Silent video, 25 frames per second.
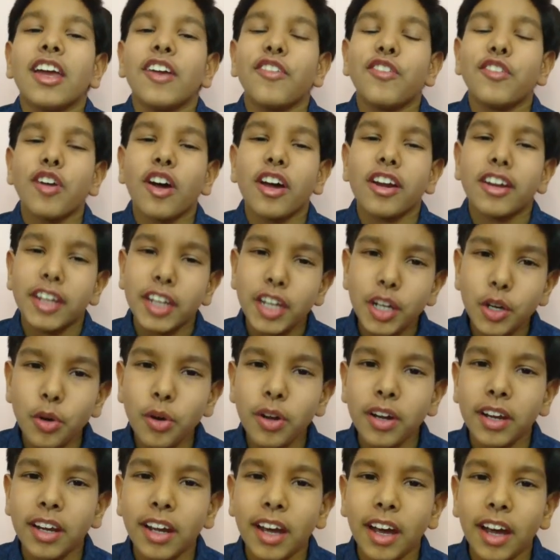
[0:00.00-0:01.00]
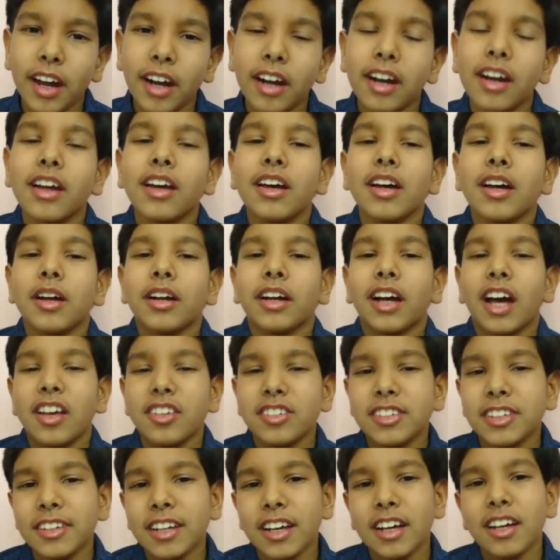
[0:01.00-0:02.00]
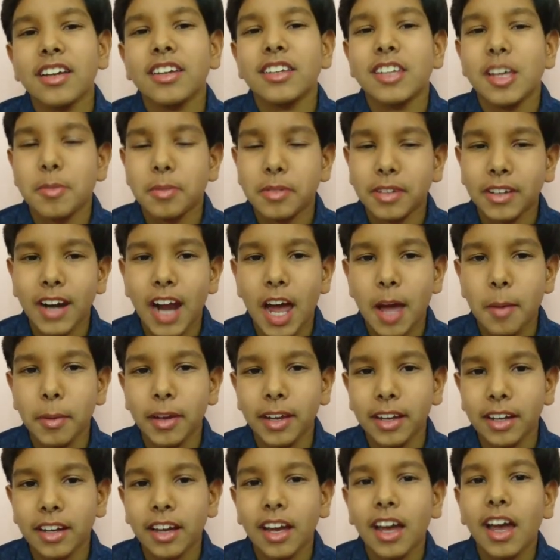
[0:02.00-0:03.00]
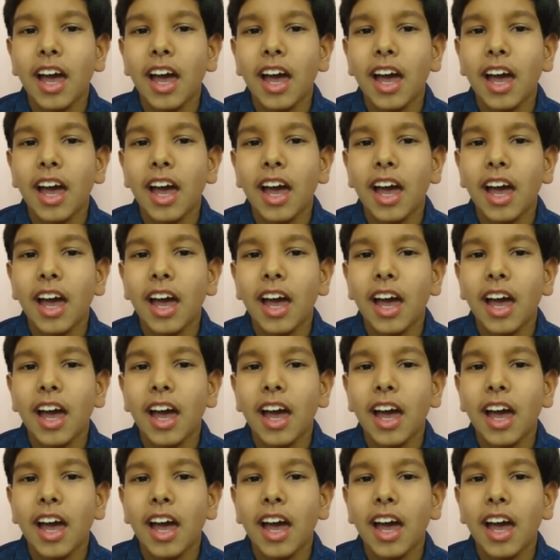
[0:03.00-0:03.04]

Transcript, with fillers: if you are new here, consider subscribing.